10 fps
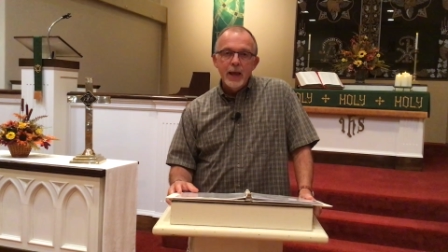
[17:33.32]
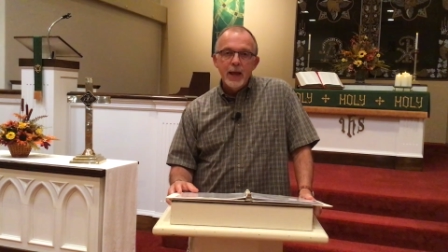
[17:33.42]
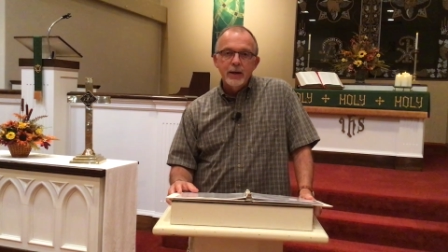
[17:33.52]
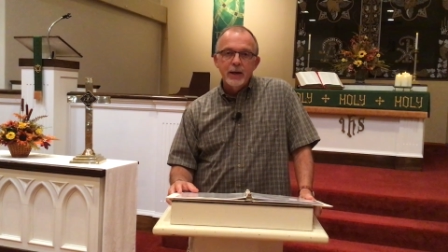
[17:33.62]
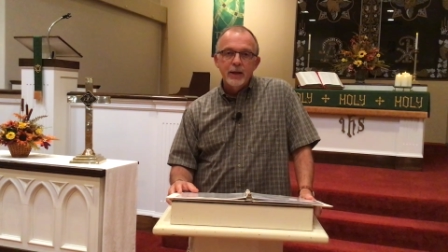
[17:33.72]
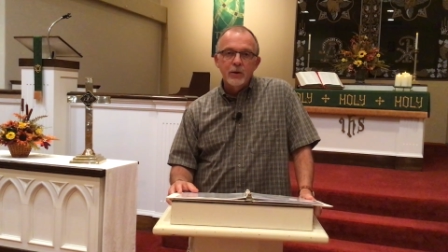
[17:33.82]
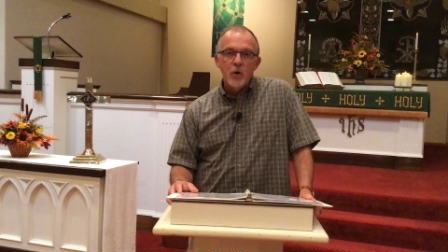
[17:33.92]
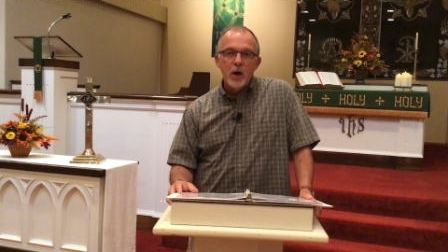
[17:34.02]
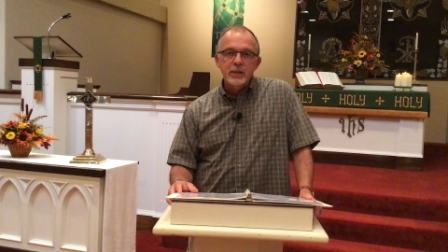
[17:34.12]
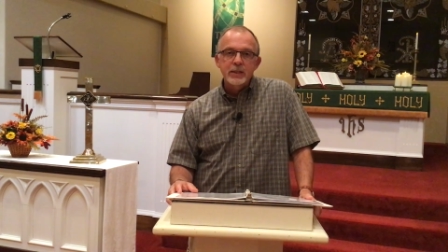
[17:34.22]
and uh, the
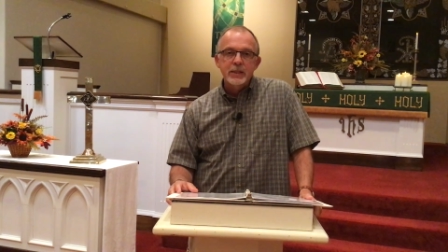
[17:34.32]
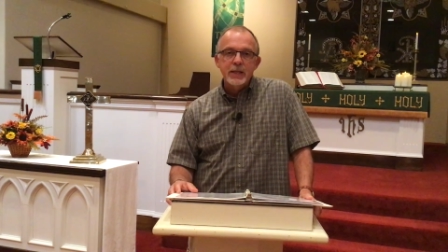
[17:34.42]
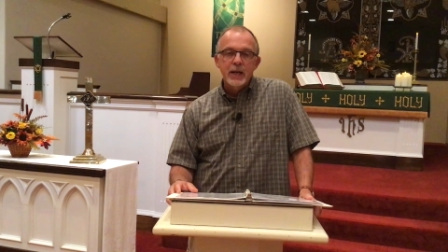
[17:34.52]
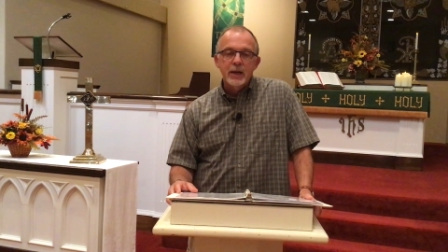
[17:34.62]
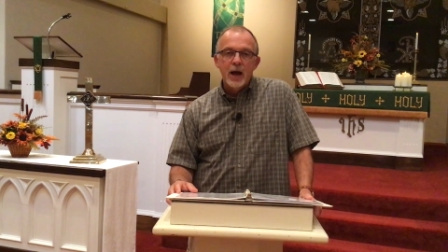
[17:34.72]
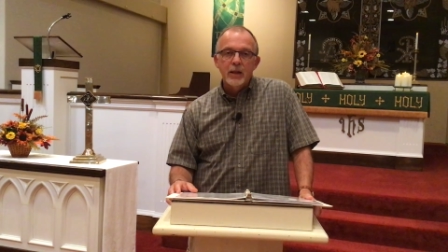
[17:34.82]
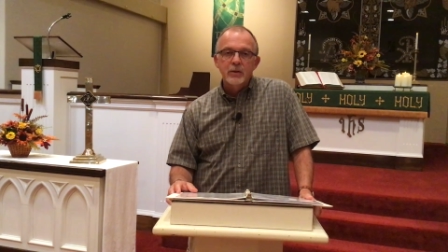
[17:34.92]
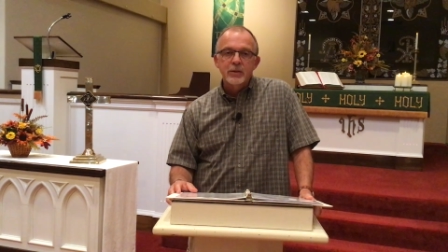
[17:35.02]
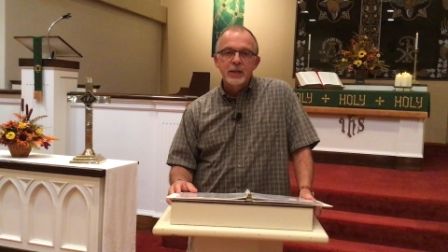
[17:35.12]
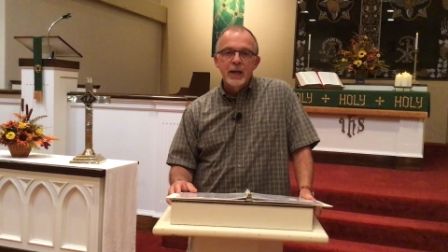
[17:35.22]
cost is
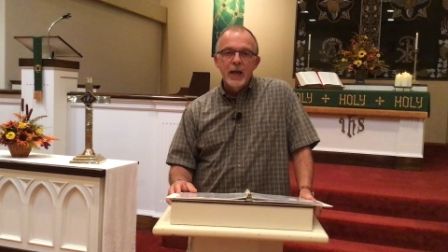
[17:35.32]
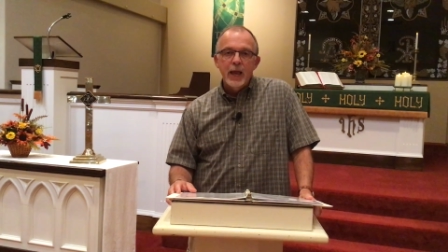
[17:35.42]
$10.